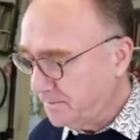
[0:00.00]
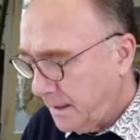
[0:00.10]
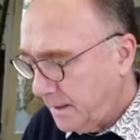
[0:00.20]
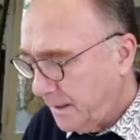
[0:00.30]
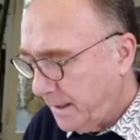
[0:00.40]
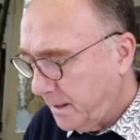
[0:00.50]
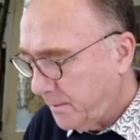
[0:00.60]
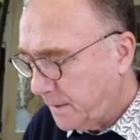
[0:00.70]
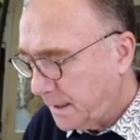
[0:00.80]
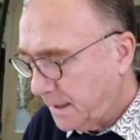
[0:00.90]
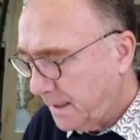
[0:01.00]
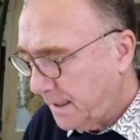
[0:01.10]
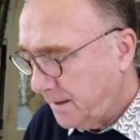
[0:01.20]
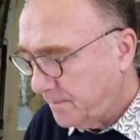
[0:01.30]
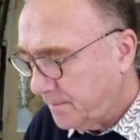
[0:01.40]
Now here we're going to
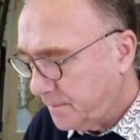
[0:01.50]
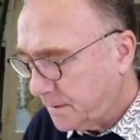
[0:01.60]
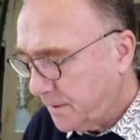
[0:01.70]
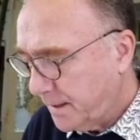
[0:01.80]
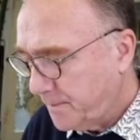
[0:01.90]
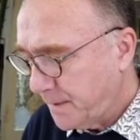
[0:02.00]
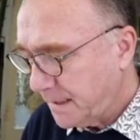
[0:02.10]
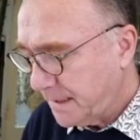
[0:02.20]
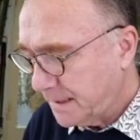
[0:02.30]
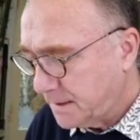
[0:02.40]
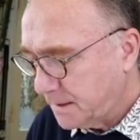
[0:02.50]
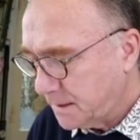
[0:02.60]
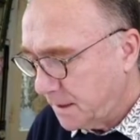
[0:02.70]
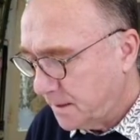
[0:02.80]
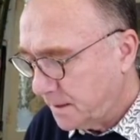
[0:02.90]
have great big
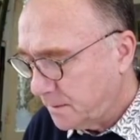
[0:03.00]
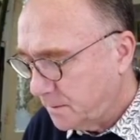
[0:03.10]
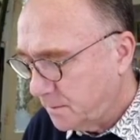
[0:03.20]
letters going.